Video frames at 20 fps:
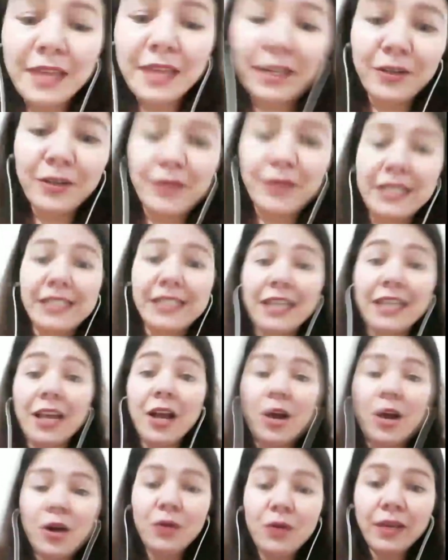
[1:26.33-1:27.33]
I'm crazy.
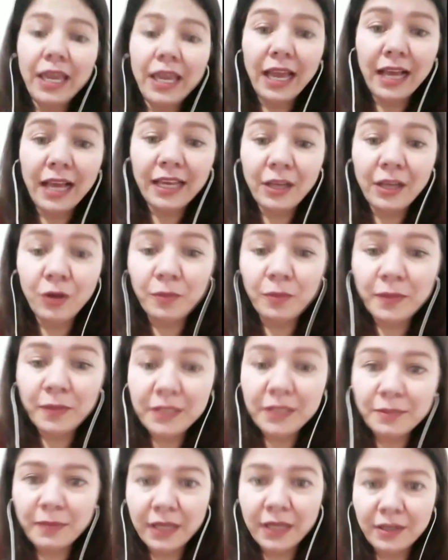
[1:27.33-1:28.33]
Okay, I hope
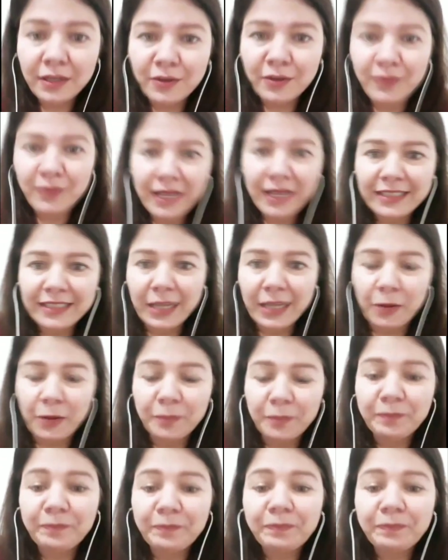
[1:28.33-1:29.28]
it's better right now.